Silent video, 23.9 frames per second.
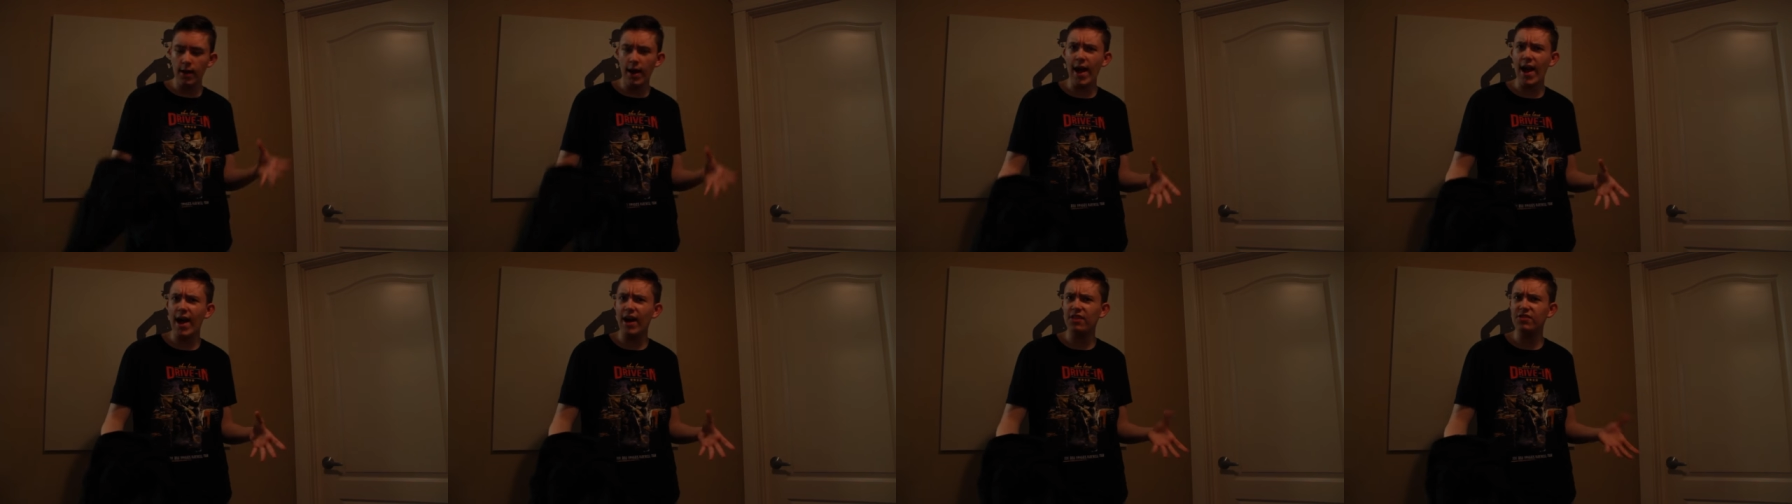
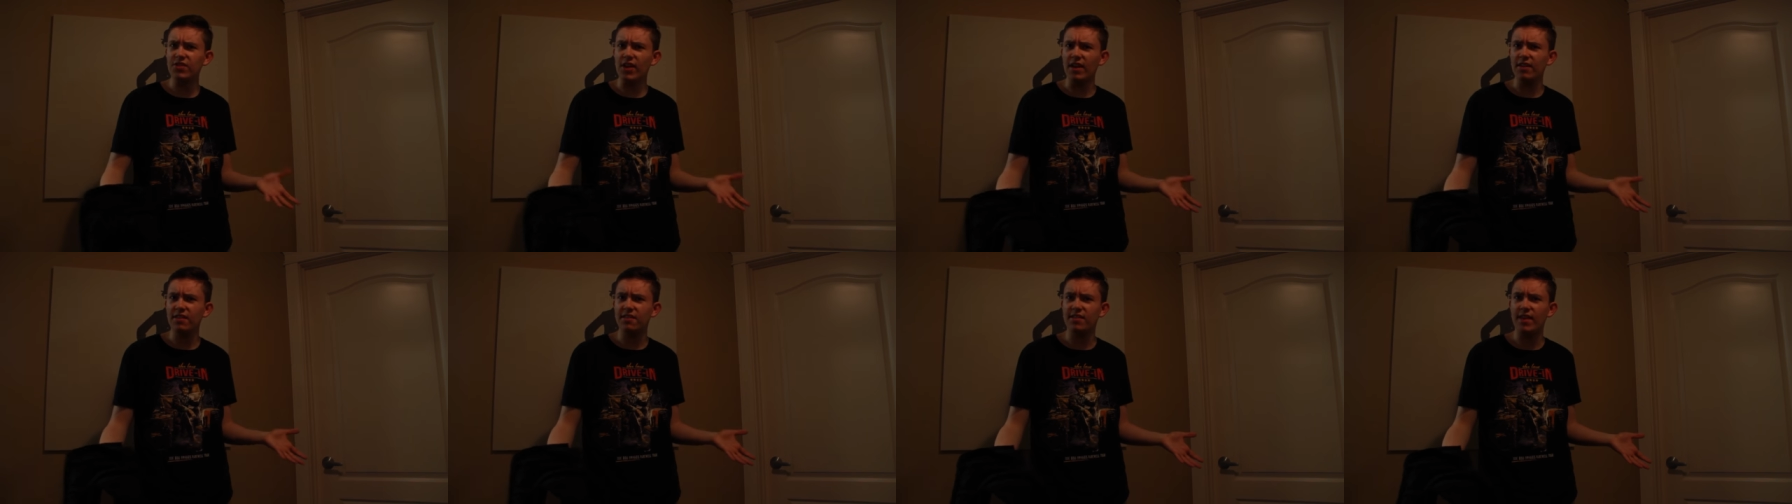
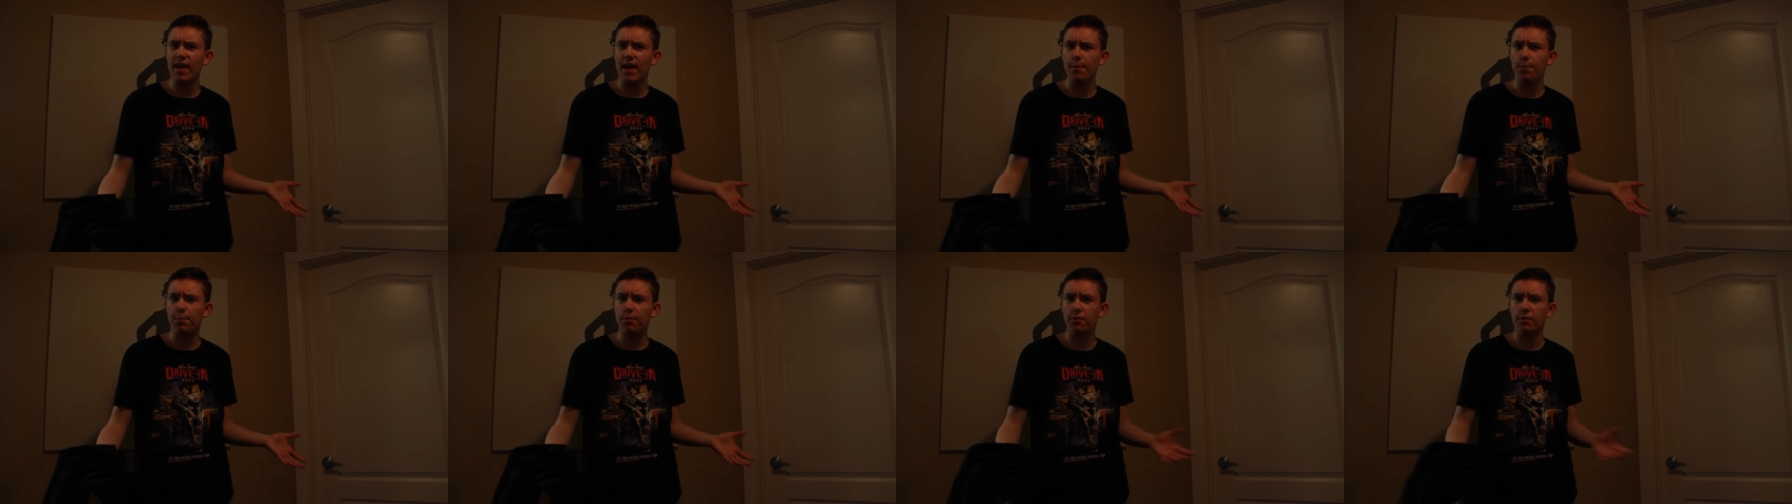As I
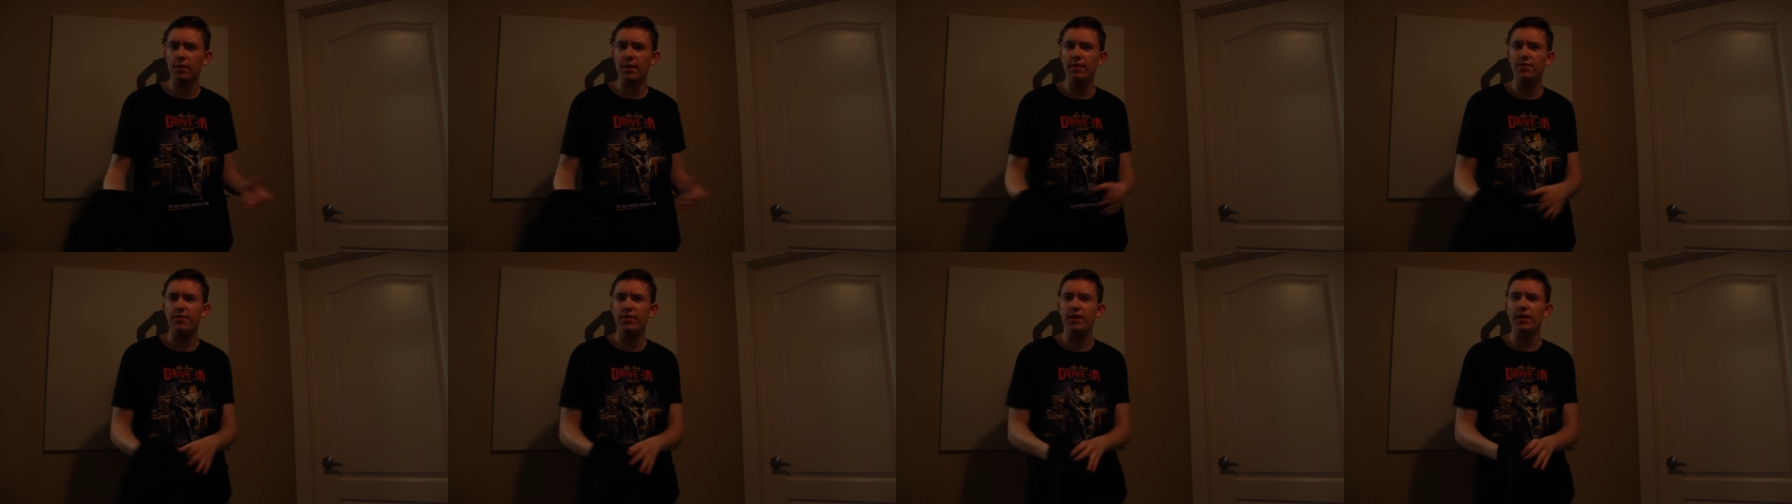said
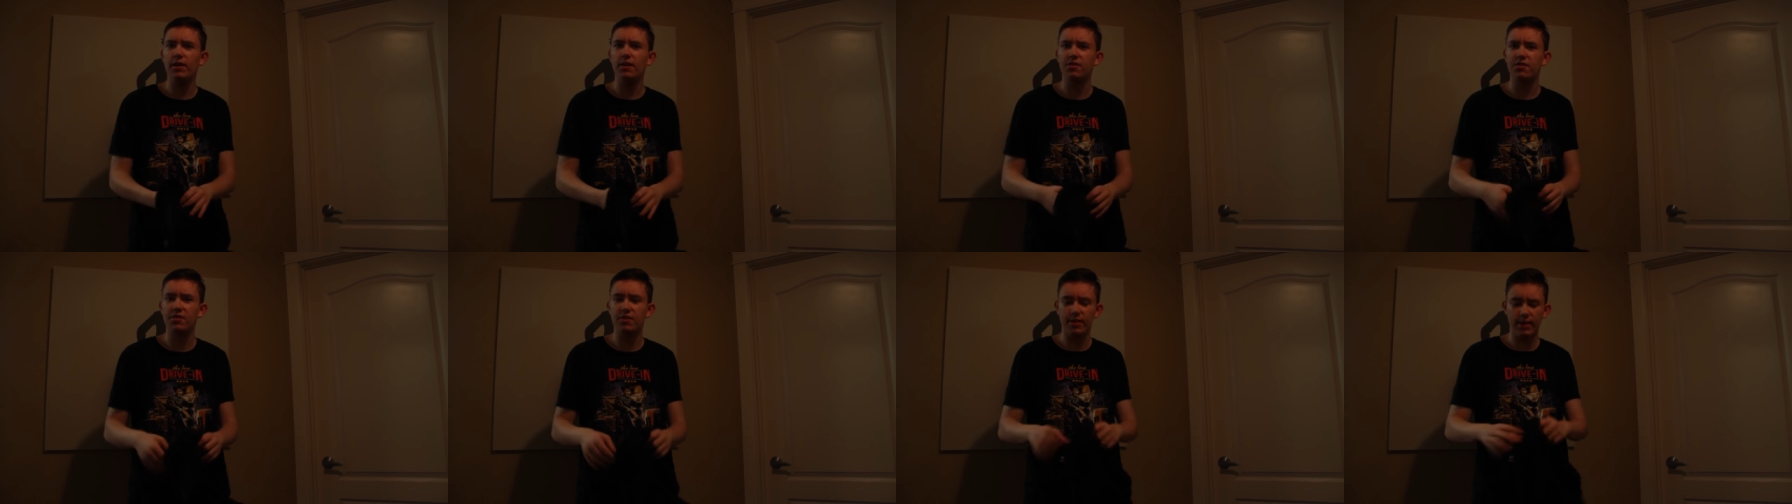
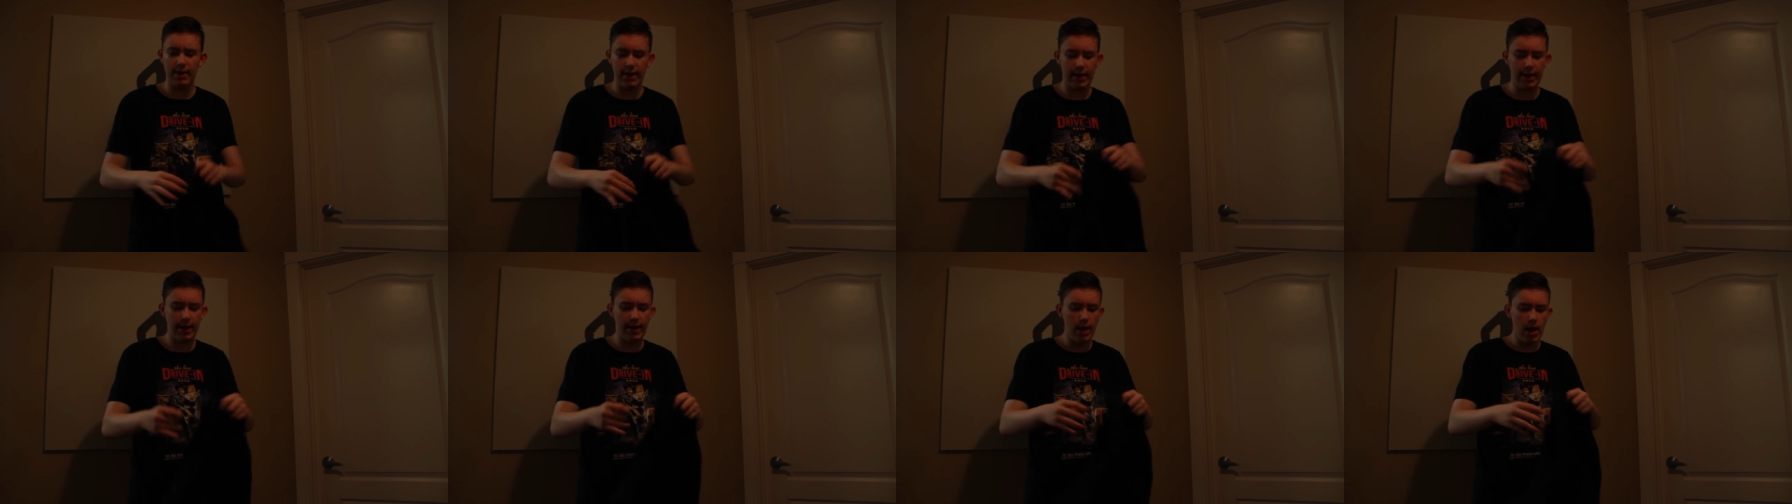
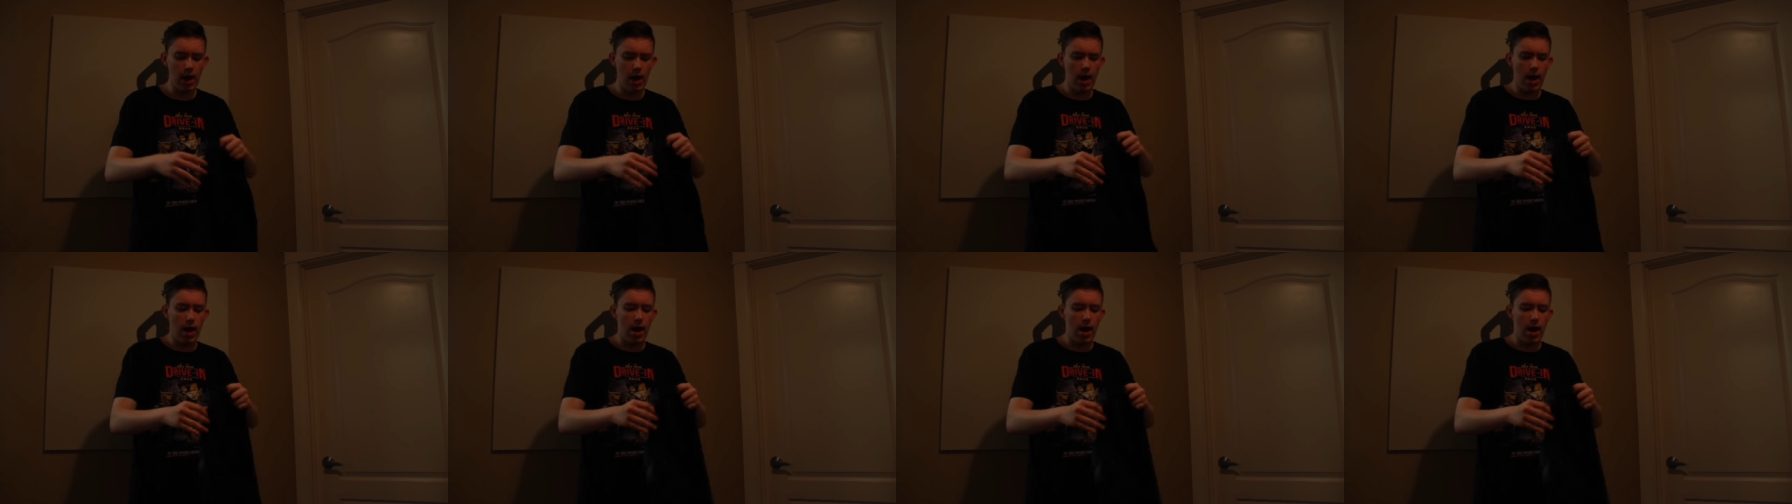previously,